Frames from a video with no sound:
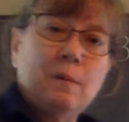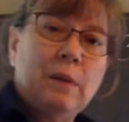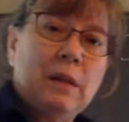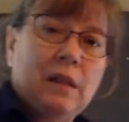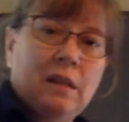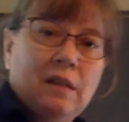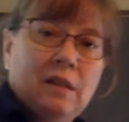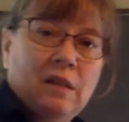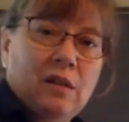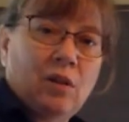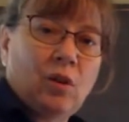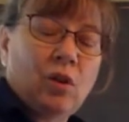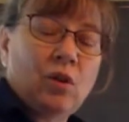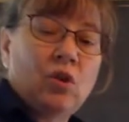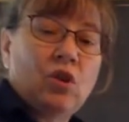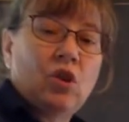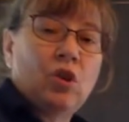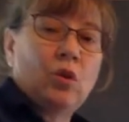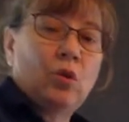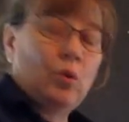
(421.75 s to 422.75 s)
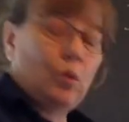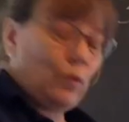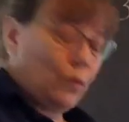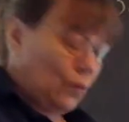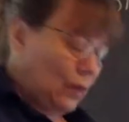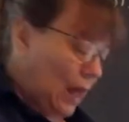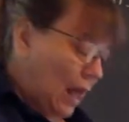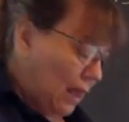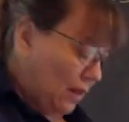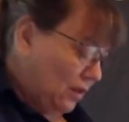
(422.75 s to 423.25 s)
because there are 2
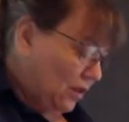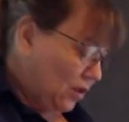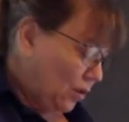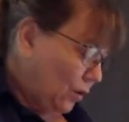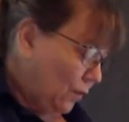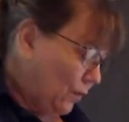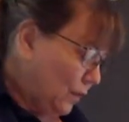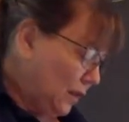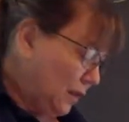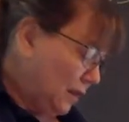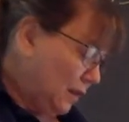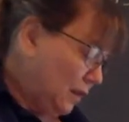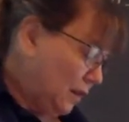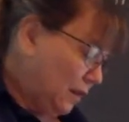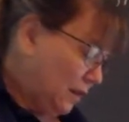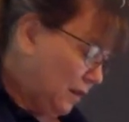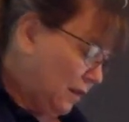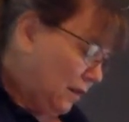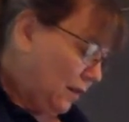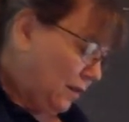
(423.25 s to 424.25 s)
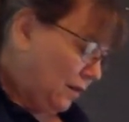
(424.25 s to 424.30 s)
flat surfaces.